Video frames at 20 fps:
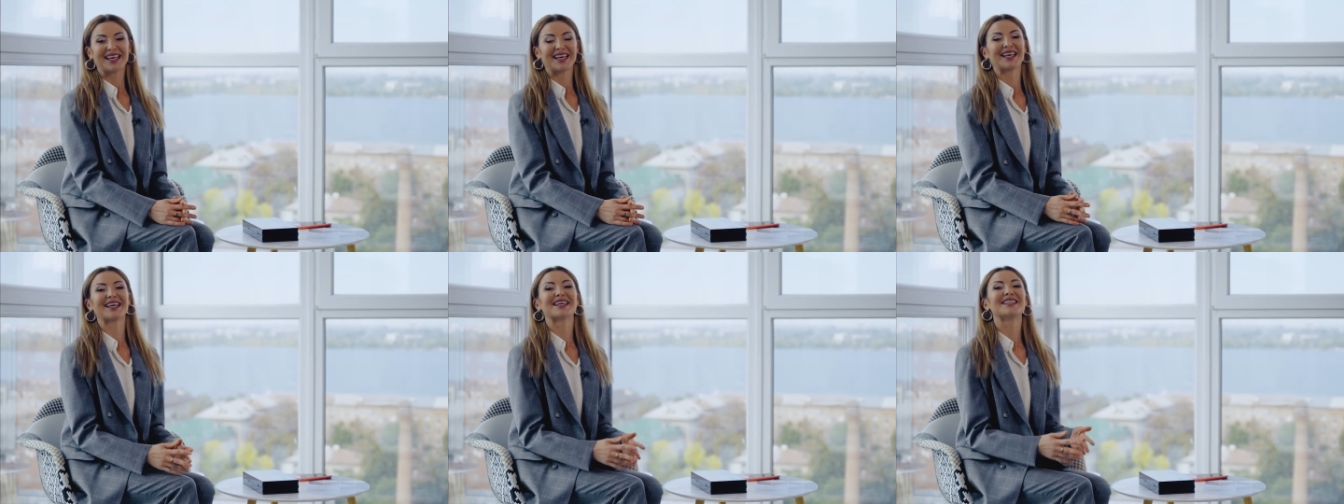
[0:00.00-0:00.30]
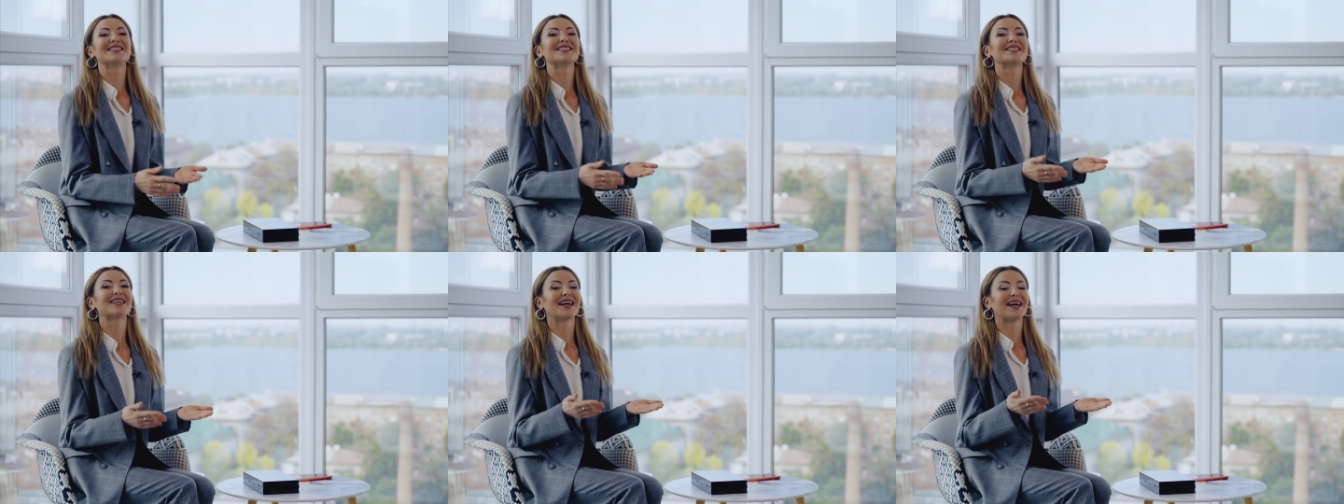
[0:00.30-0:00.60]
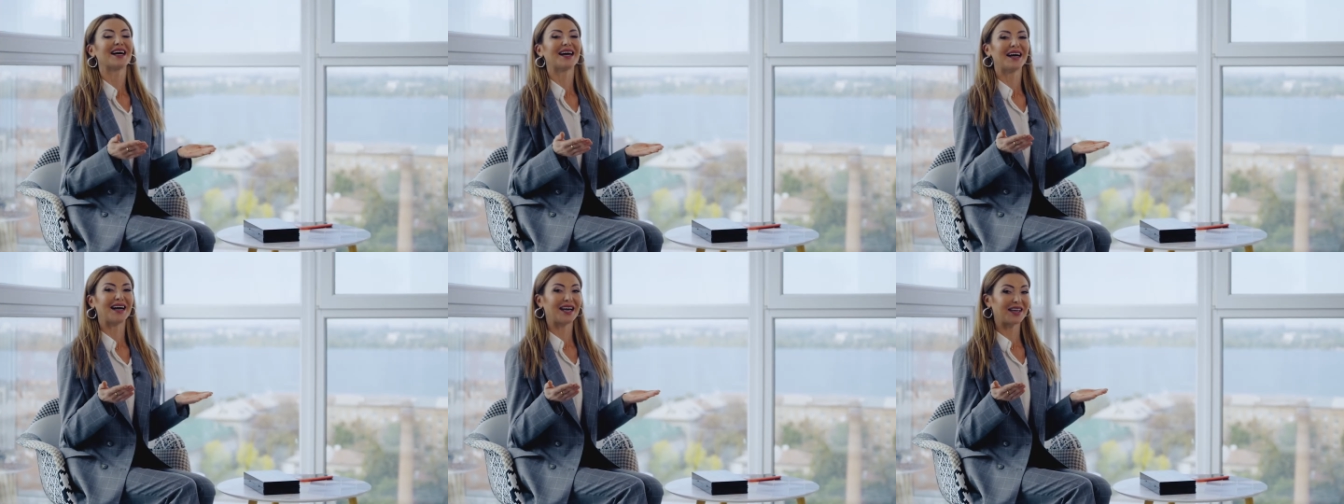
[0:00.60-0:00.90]
And
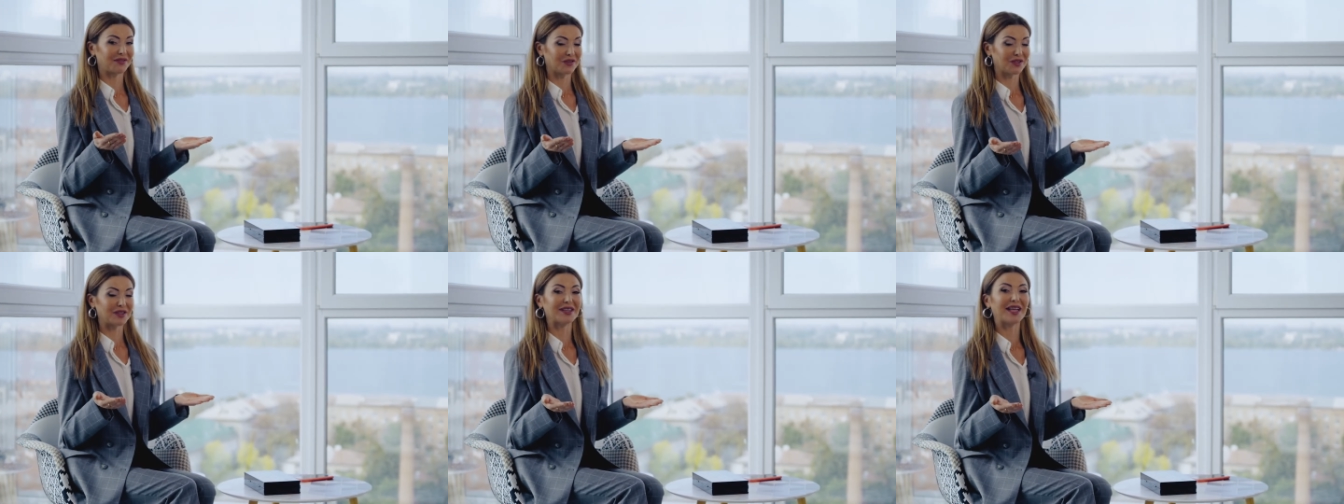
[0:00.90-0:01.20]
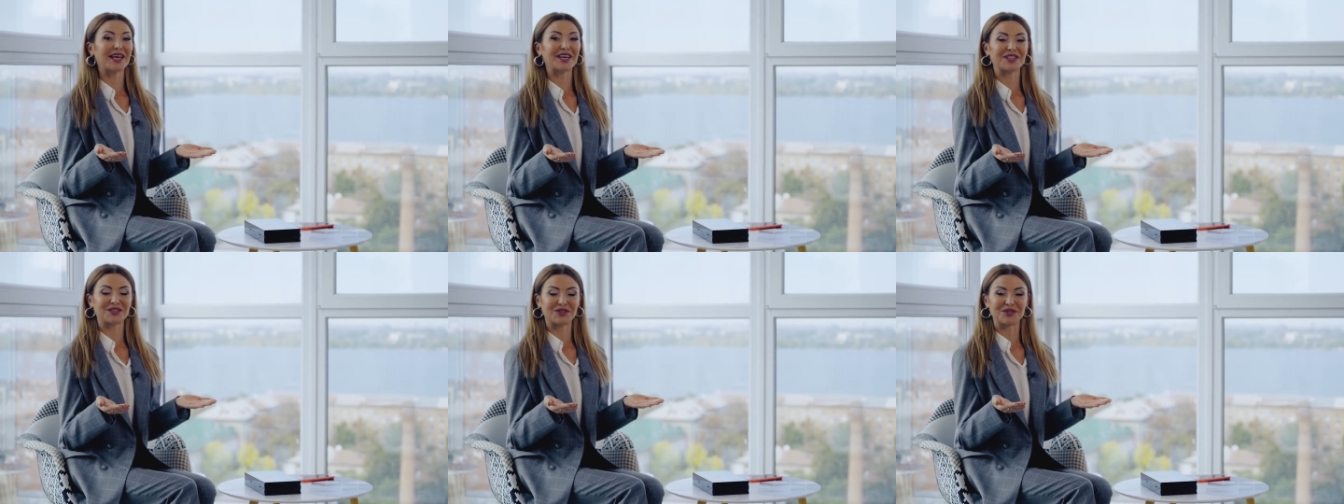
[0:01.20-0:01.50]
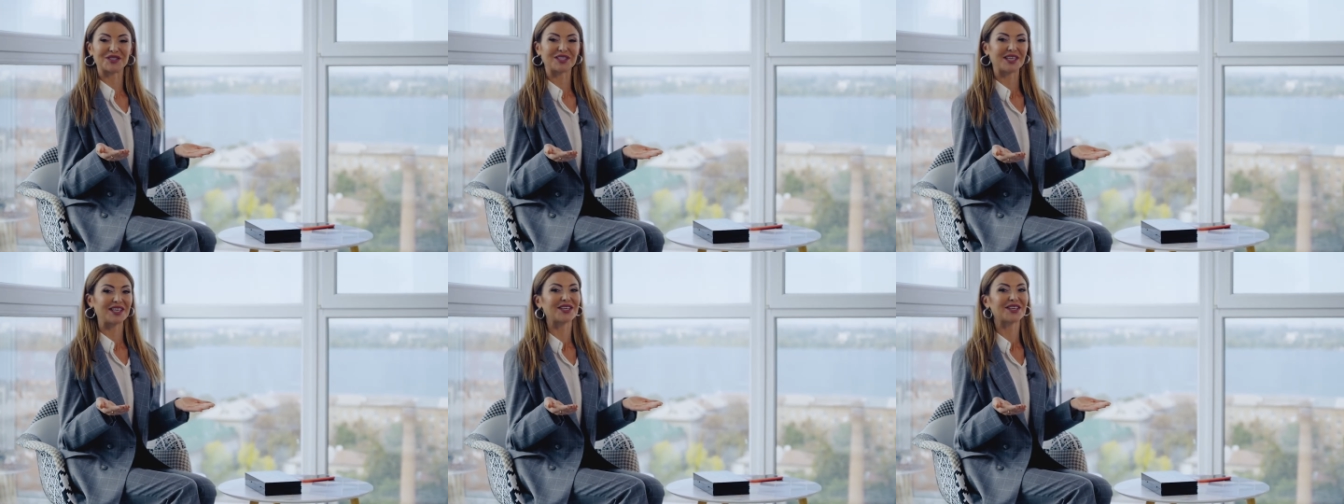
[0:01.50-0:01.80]
I would like to
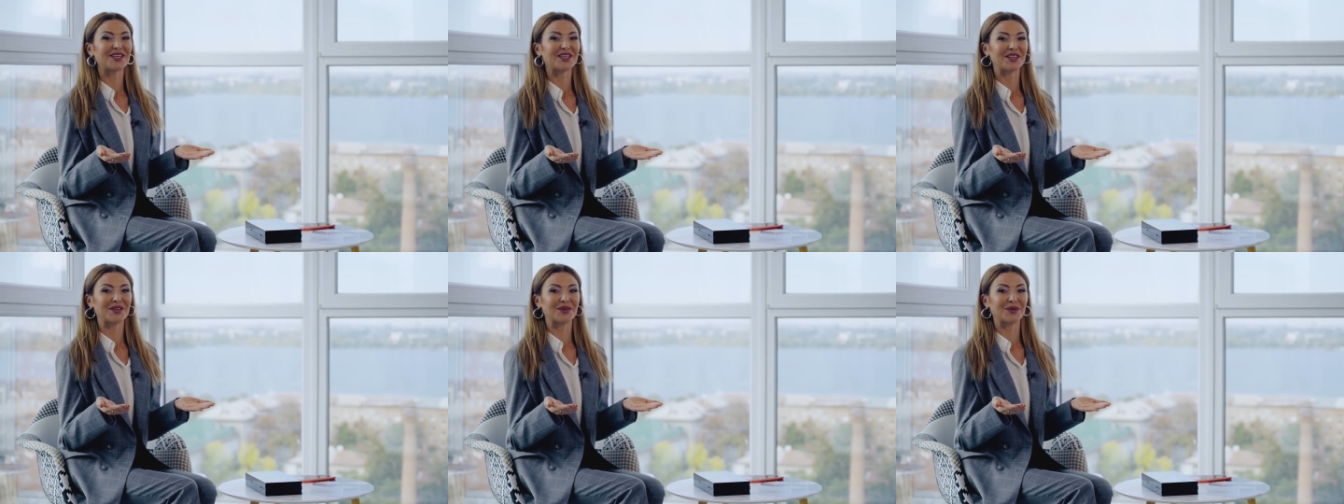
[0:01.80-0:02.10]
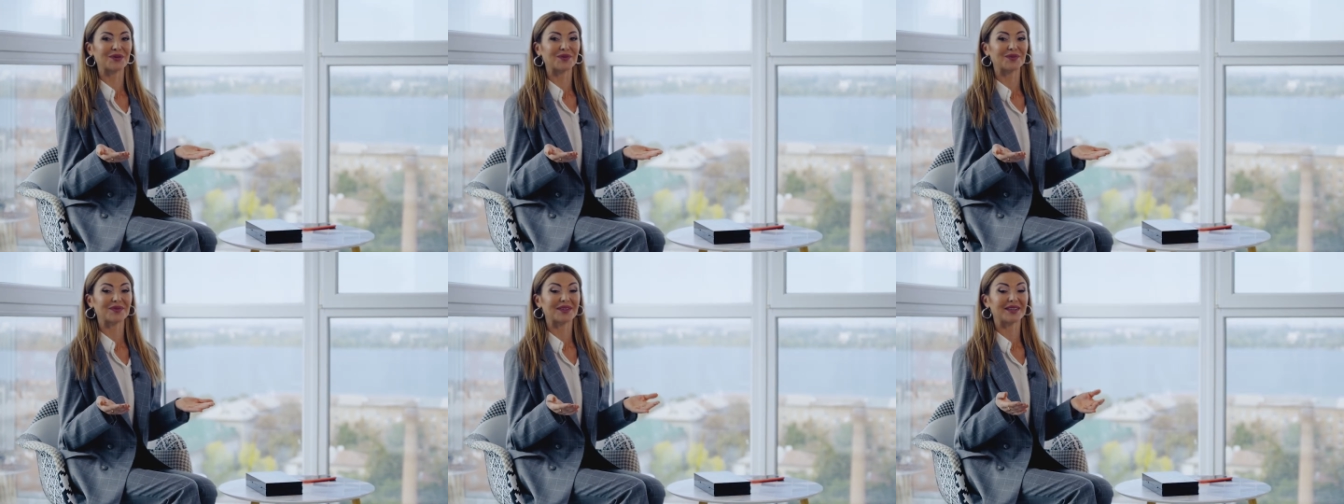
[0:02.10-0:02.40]
take you